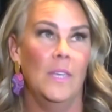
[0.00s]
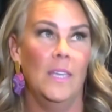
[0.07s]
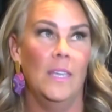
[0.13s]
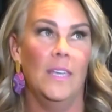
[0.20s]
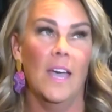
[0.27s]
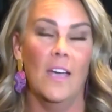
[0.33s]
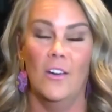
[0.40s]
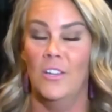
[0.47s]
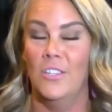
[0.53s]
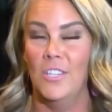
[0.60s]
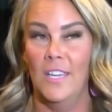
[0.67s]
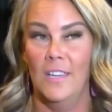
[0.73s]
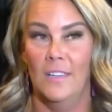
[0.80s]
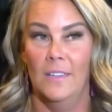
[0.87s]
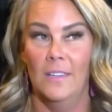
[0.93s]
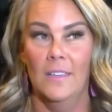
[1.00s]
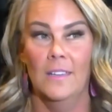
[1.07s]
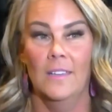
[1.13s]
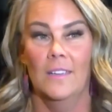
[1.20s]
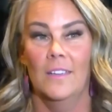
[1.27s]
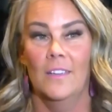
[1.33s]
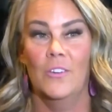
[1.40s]
encouraging
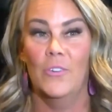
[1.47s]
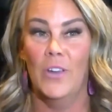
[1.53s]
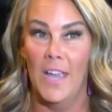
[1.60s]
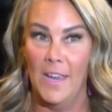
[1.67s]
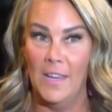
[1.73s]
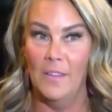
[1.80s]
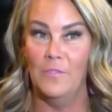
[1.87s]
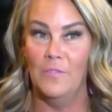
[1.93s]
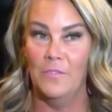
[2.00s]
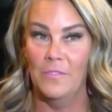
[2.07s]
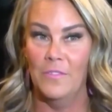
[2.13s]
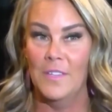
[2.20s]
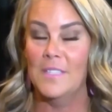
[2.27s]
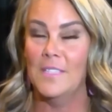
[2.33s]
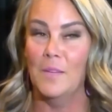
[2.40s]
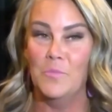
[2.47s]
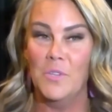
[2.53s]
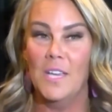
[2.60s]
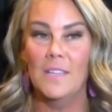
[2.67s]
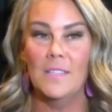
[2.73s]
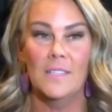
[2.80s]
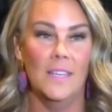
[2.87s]
creative
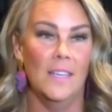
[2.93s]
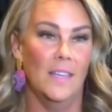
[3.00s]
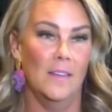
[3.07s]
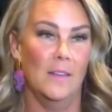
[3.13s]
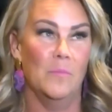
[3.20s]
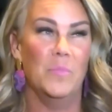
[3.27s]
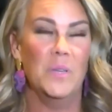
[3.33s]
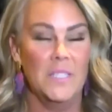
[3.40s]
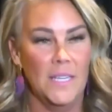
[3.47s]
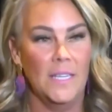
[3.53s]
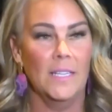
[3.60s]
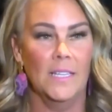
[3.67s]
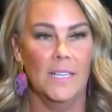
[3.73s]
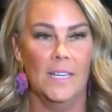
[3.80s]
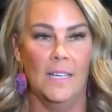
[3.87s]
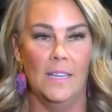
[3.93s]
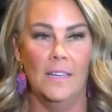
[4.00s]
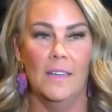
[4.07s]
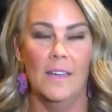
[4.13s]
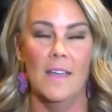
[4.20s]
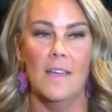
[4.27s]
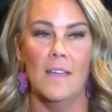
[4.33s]
subjects, particularly
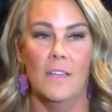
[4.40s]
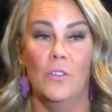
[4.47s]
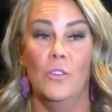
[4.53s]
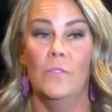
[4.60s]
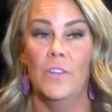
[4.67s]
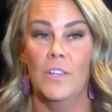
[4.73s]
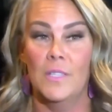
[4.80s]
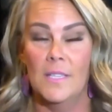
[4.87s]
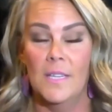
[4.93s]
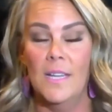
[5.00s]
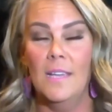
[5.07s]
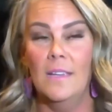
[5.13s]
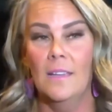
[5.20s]
in university.